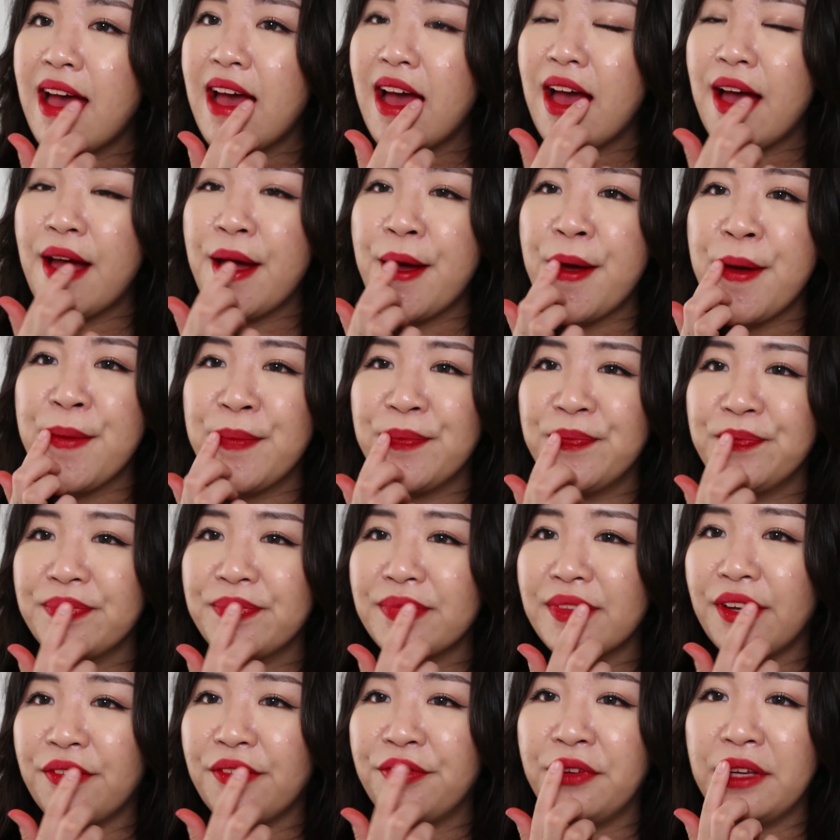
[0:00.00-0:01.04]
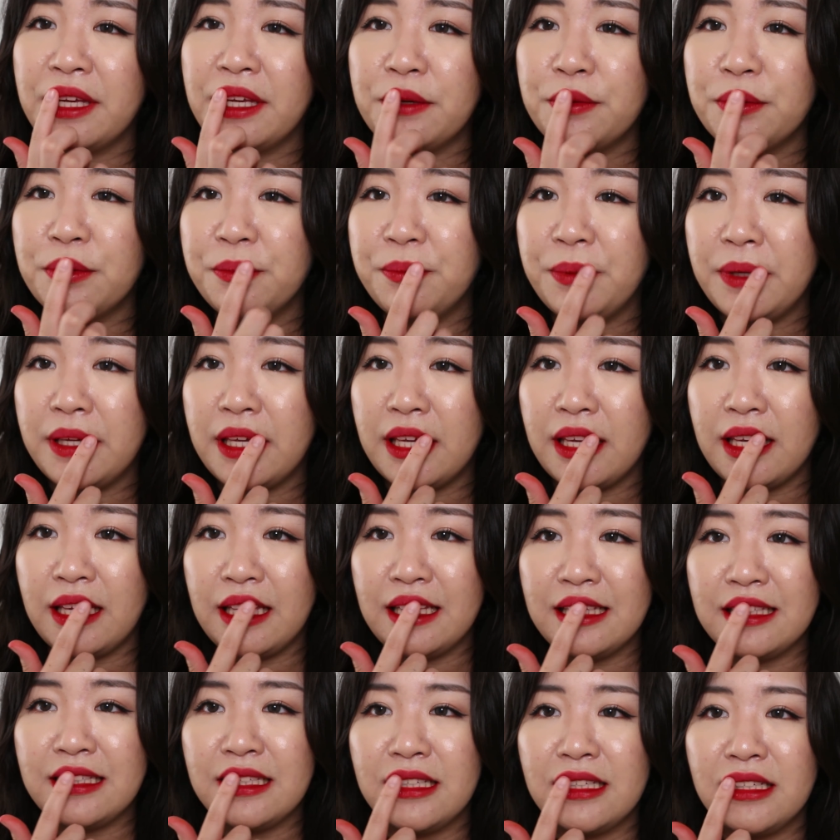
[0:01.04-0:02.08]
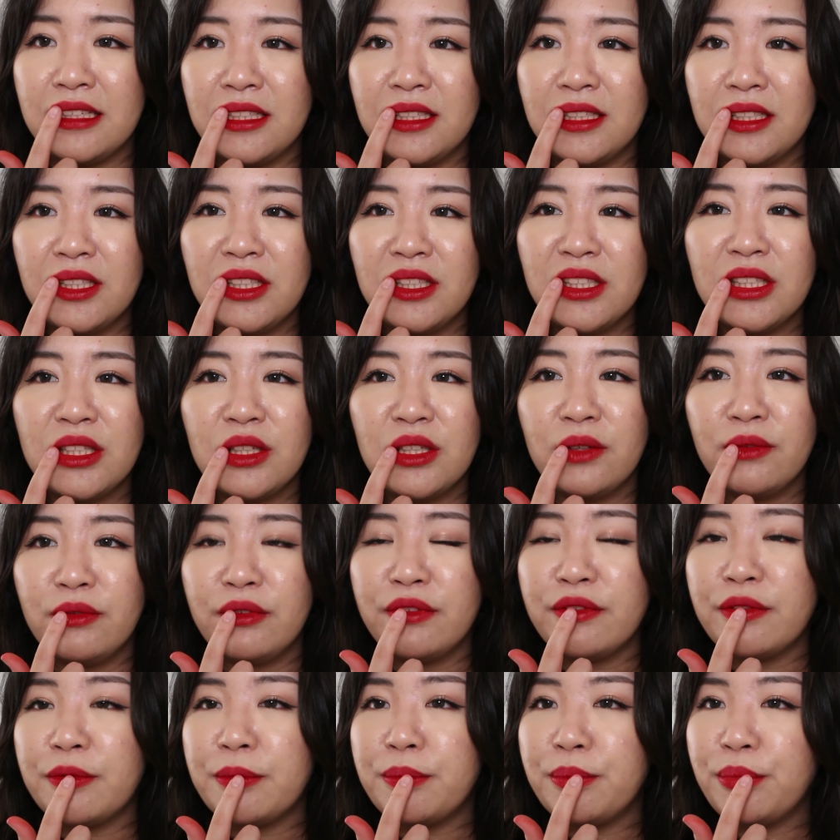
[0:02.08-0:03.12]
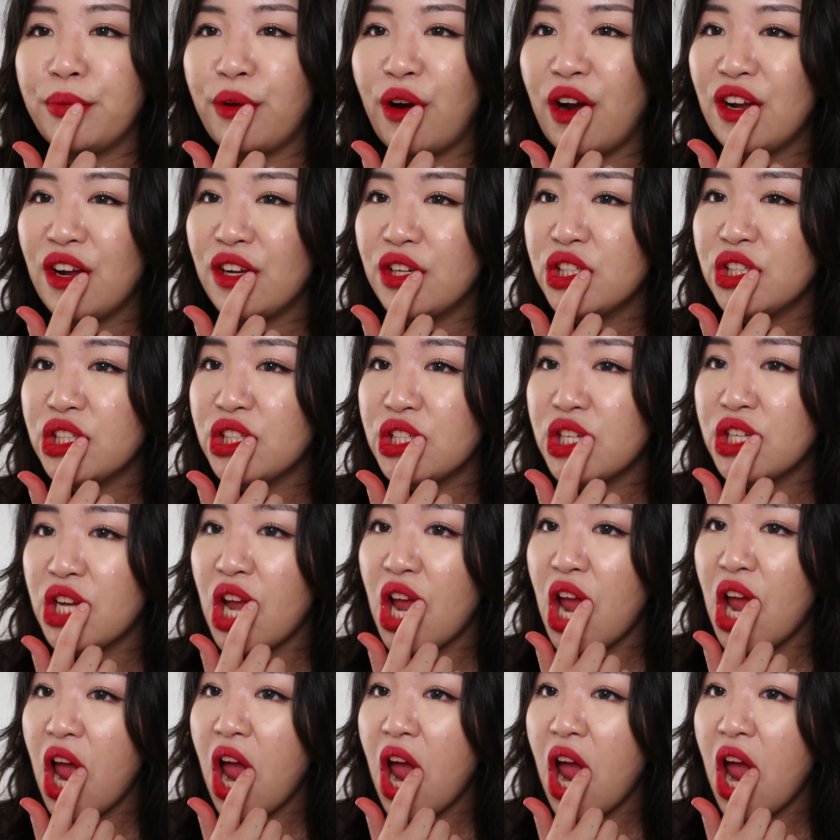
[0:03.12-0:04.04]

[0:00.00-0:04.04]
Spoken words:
I think it would be easier with a brush,